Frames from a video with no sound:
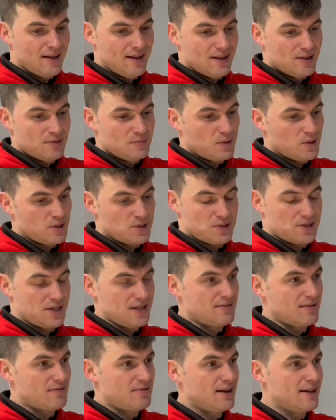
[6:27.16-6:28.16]
boys just
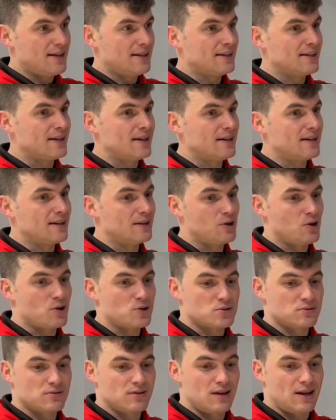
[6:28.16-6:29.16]
gave everything, got
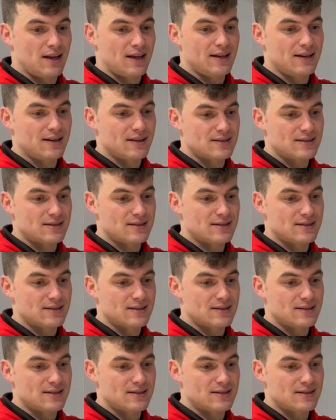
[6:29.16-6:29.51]
us over the line.